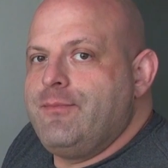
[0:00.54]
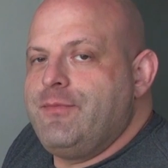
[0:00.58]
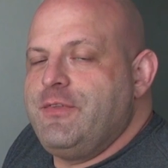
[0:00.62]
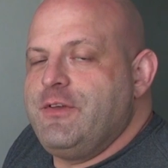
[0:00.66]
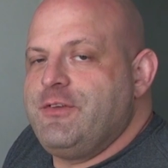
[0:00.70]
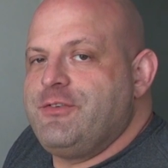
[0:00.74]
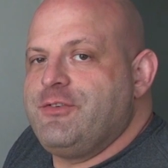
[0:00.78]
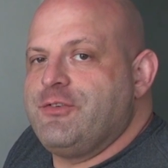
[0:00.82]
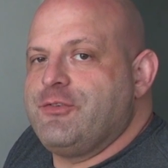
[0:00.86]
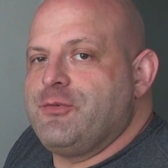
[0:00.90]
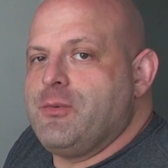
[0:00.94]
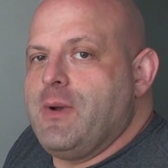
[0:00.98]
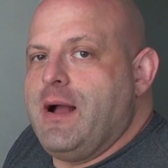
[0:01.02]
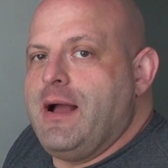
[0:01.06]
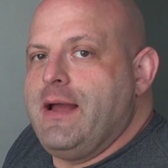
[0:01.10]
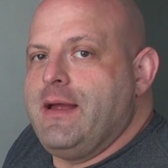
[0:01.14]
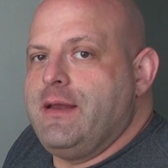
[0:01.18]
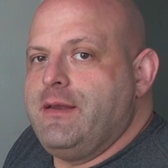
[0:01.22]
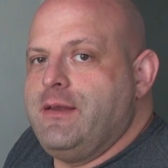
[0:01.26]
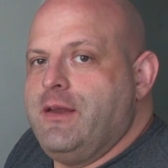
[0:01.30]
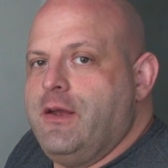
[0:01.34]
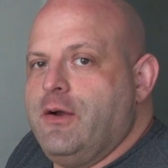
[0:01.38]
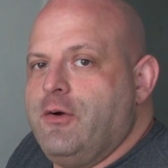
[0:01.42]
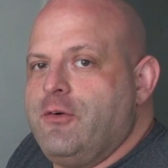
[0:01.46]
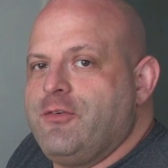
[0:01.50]
this is
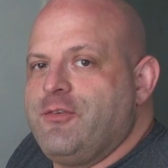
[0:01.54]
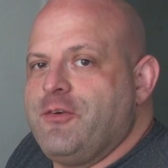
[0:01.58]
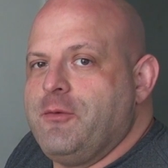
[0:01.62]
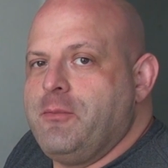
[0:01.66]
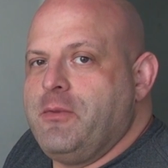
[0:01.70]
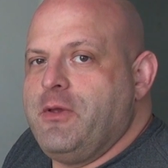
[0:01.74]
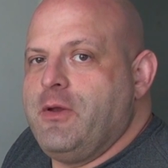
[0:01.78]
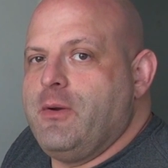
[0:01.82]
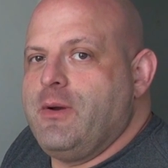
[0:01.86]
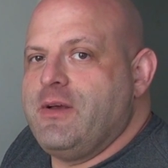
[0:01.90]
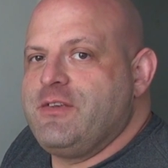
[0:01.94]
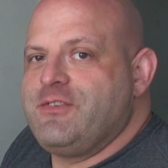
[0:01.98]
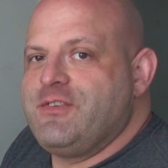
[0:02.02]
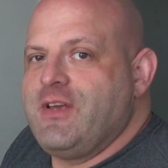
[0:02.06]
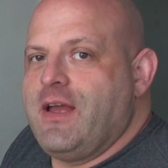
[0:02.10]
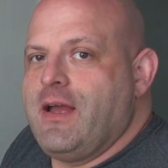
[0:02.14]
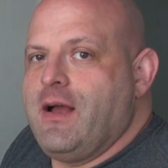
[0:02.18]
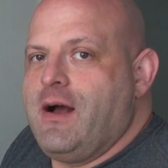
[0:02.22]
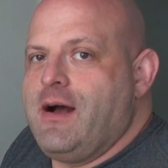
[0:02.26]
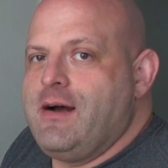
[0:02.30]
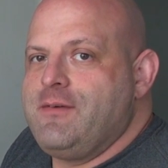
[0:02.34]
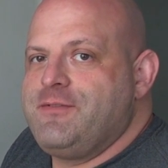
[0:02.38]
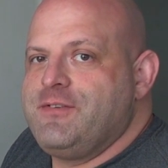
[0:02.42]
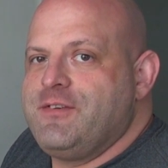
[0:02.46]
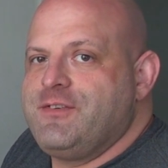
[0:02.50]
Ryan Neal from the USA
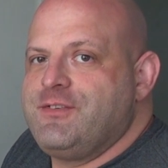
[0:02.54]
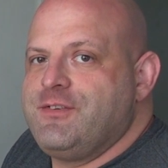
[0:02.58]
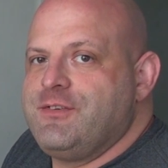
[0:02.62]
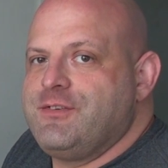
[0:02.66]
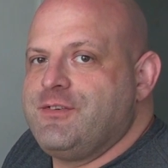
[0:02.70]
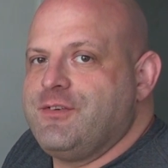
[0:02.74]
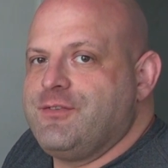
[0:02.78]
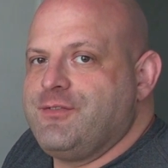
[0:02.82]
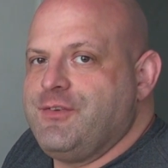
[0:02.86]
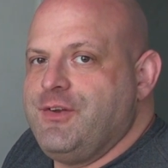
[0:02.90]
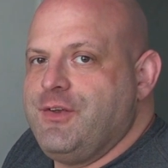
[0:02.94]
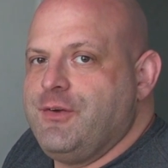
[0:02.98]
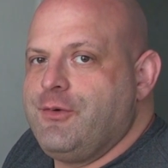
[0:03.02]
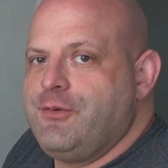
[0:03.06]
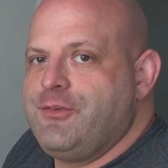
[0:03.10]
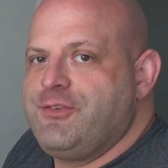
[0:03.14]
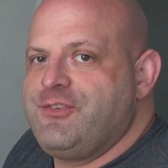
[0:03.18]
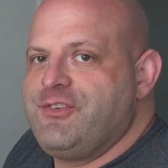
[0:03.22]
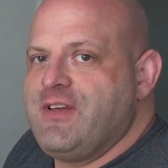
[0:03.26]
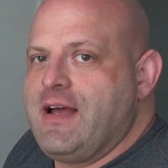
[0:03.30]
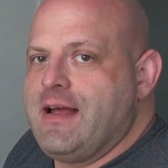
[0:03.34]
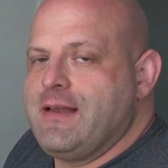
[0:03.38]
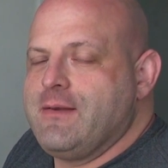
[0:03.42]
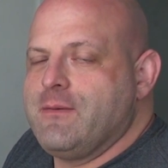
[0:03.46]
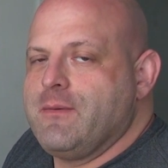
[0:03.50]
offices of Neal
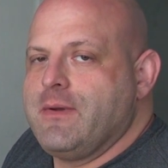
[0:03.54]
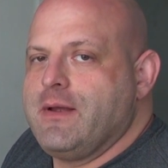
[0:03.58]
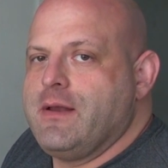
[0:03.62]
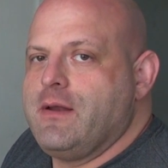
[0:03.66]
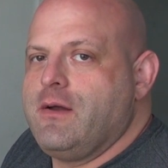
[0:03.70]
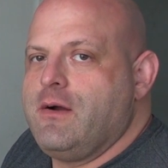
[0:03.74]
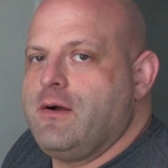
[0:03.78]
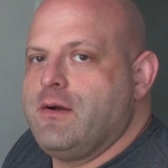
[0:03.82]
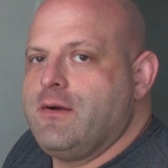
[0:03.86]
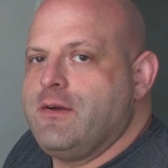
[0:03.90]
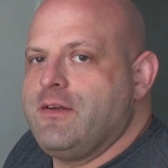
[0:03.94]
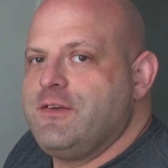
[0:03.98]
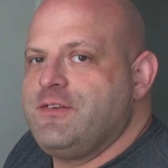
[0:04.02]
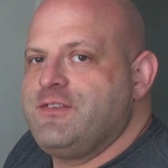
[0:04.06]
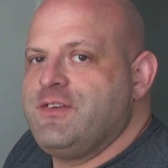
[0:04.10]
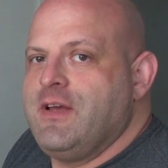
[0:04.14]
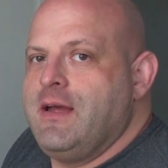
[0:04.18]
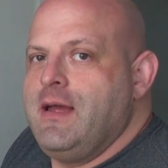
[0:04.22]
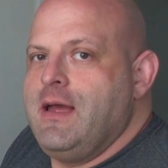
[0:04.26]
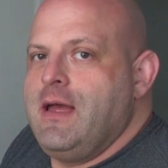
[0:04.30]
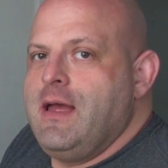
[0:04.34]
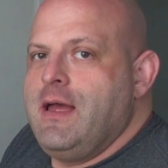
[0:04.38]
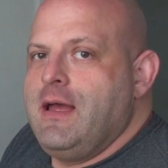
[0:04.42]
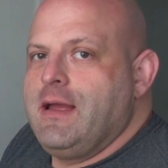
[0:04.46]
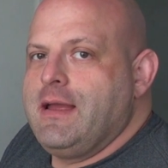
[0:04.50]
Saddlery and Harness,
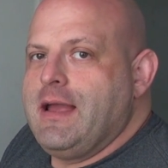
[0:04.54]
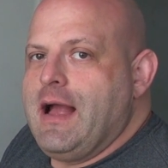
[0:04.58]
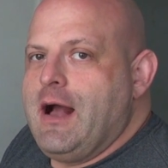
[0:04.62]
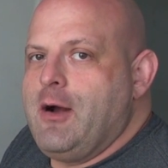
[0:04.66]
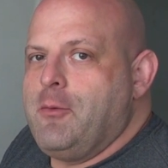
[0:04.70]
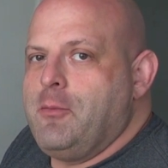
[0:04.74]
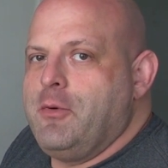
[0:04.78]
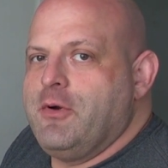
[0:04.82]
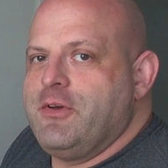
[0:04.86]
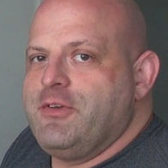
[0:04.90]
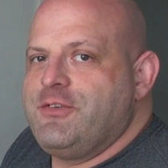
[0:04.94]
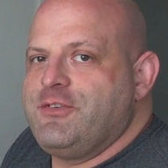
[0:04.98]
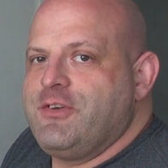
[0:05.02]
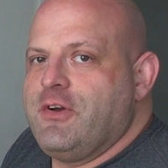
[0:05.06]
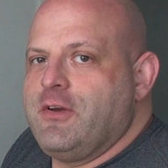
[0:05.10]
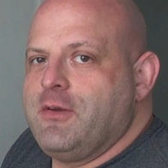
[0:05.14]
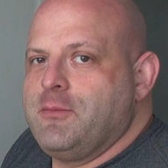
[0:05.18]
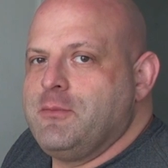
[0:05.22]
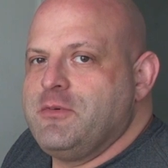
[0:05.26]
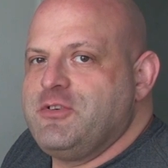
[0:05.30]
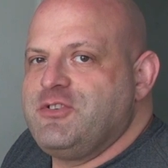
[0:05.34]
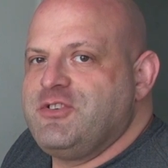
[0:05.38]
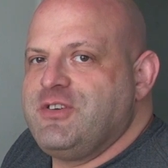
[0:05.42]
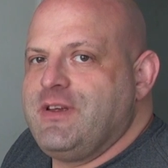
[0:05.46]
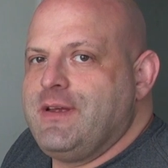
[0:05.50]
Cowboy Sewing
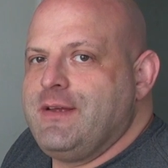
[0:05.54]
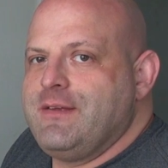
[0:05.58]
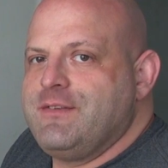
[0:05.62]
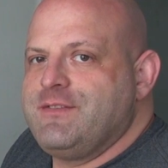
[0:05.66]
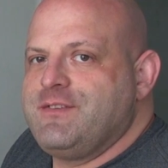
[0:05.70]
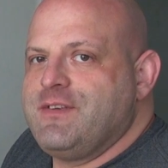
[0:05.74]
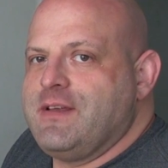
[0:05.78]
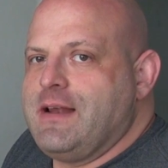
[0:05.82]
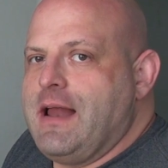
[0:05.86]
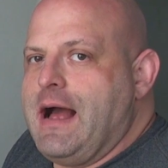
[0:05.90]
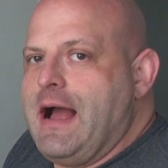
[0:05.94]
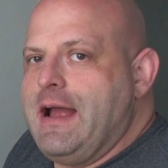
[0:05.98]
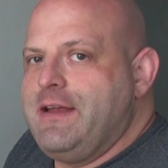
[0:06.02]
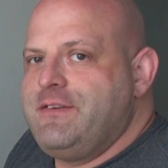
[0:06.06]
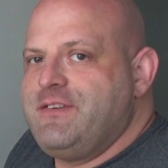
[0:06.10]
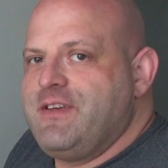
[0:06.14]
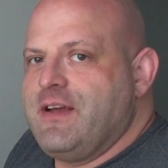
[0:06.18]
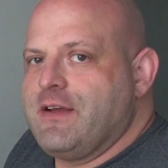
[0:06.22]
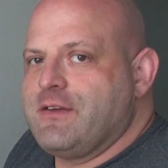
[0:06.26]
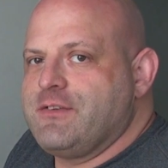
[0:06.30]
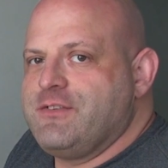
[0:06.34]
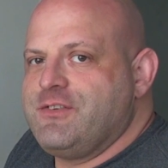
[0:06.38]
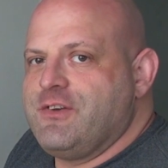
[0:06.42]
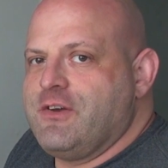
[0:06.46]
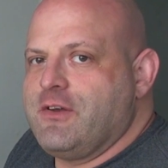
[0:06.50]
Machines and
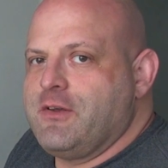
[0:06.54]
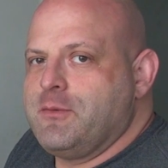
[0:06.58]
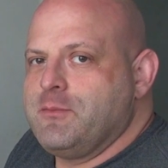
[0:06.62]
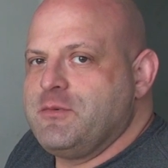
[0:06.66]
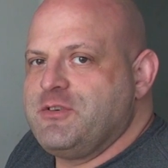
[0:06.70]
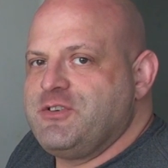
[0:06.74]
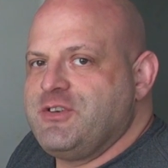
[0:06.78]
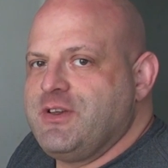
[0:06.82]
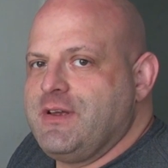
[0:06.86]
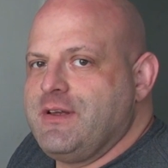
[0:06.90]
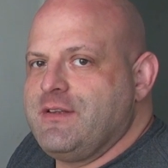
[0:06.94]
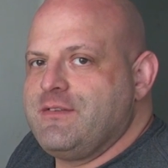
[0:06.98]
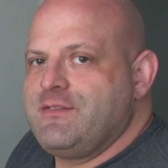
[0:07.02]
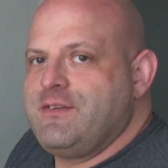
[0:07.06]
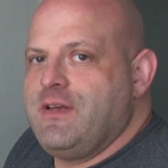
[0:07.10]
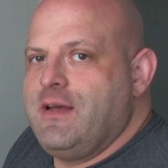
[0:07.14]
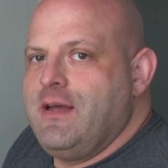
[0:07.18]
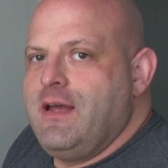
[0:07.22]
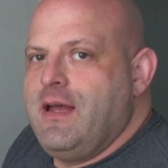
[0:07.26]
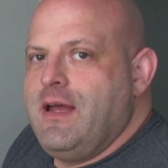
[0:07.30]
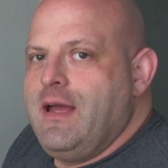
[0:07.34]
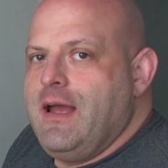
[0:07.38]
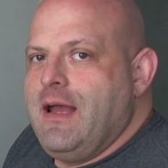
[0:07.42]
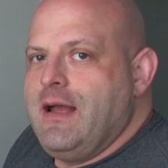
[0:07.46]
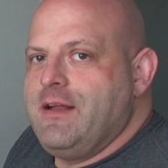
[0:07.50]
HighTex Sewing Machines.
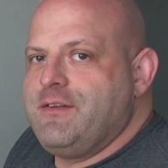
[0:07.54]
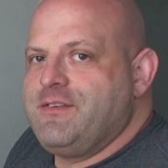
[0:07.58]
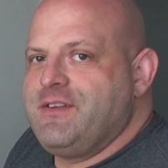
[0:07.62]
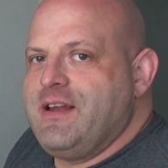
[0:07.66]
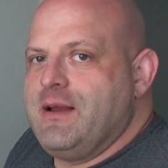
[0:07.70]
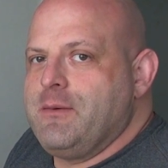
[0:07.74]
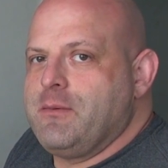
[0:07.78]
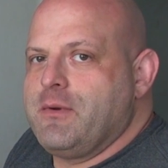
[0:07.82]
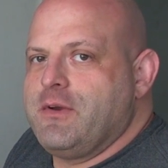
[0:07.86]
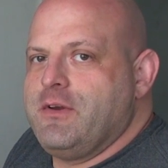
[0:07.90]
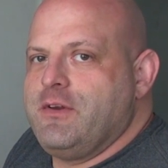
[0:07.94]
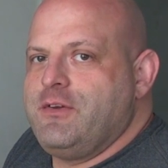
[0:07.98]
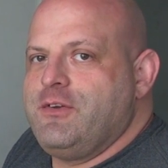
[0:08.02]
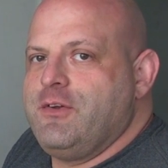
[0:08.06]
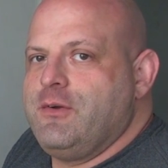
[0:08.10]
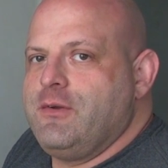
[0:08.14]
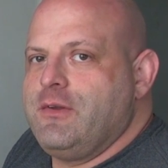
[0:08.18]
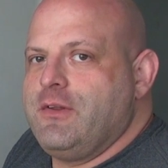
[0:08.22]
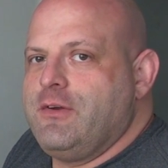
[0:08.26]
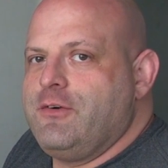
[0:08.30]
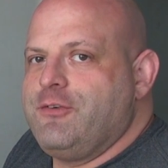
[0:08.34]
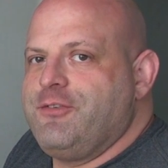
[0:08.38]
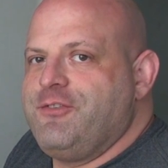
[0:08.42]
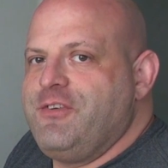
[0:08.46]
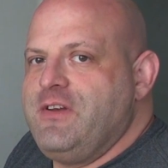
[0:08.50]
And today we're going to do a
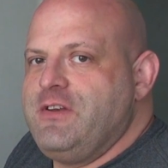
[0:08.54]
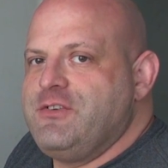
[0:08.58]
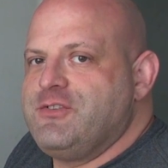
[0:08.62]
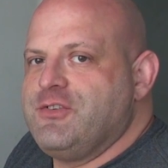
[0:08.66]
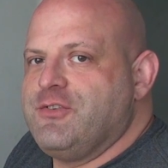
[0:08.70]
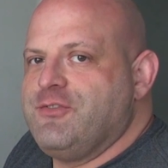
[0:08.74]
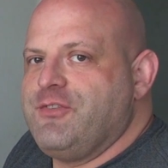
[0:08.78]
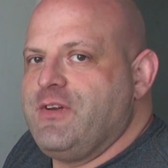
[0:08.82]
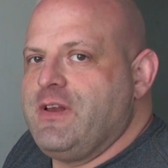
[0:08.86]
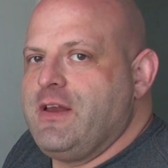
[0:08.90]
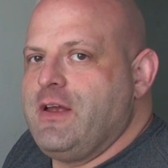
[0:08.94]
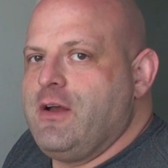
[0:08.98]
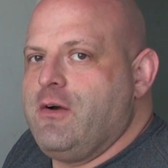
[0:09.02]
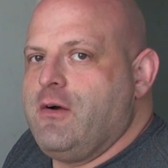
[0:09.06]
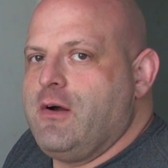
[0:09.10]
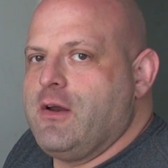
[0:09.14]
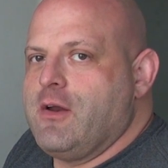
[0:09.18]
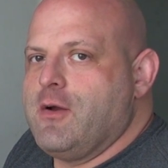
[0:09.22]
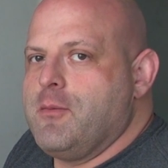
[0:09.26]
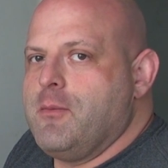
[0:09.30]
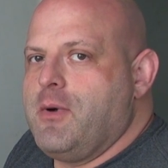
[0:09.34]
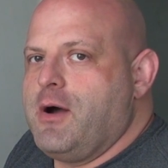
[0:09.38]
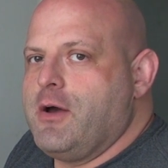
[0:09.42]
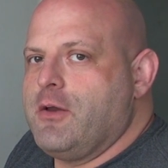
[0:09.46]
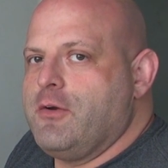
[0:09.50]
little feature video on
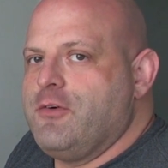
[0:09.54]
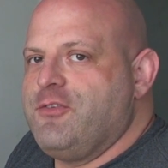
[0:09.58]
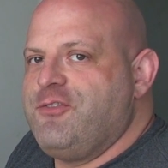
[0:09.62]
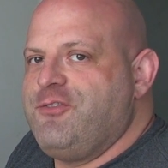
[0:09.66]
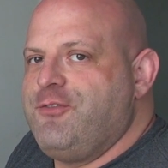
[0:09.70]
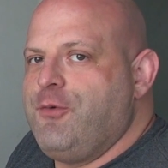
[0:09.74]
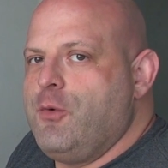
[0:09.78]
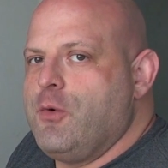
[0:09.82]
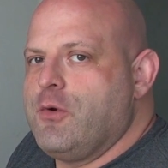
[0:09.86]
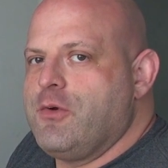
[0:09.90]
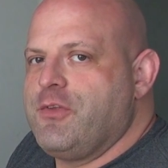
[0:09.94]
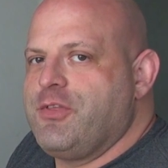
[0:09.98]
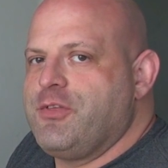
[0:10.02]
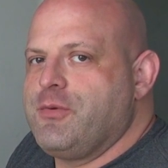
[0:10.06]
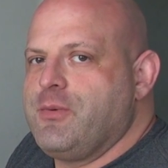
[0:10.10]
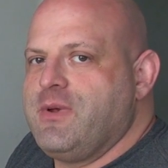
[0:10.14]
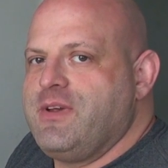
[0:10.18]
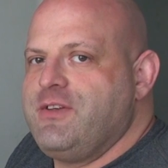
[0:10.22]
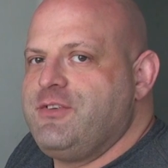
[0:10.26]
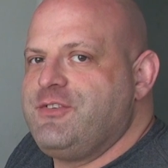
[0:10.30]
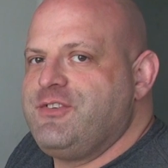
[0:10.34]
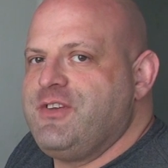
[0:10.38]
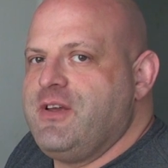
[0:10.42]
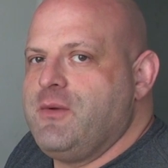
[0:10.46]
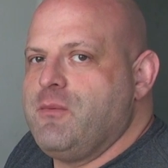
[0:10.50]
our model
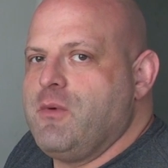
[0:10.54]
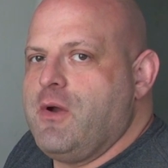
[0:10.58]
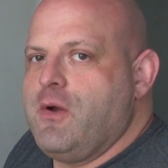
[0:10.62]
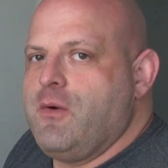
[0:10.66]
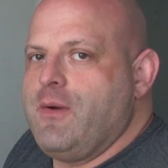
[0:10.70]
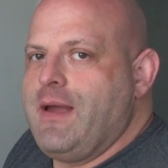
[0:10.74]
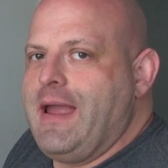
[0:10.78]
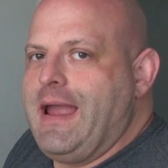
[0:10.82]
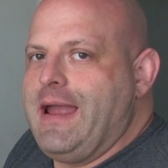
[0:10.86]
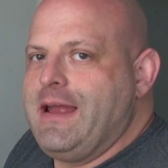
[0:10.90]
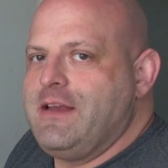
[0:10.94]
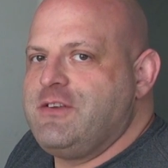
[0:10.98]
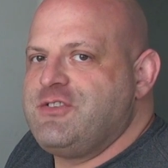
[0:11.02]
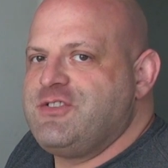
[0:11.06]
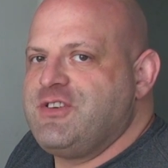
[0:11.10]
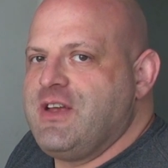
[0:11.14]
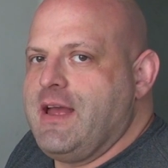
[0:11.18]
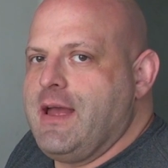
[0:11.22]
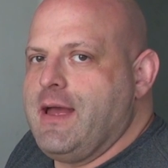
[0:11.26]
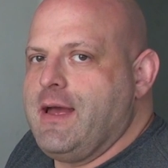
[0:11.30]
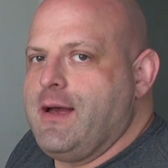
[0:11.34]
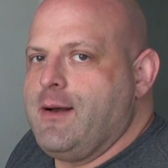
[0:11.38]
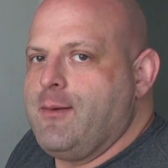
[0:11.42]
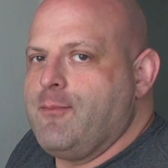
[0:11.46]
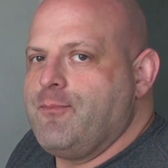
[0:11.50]

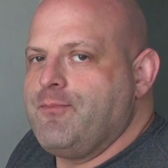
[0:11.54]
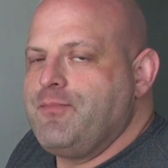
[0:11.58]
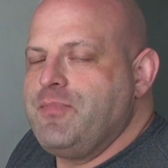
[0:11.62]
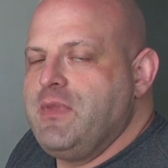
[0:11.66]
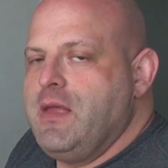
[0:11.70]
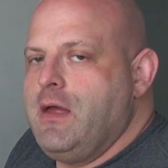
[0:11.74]
430HM.